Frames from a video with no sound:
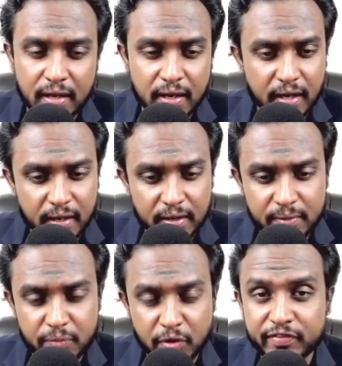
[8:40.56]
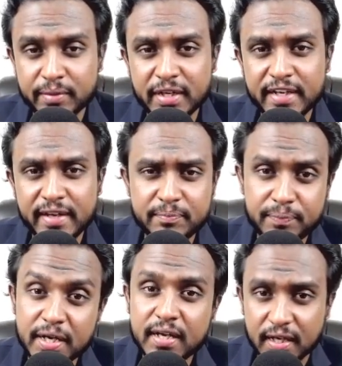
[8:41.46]
profitability
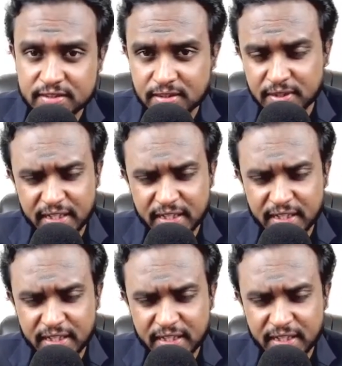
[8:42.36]
per customer.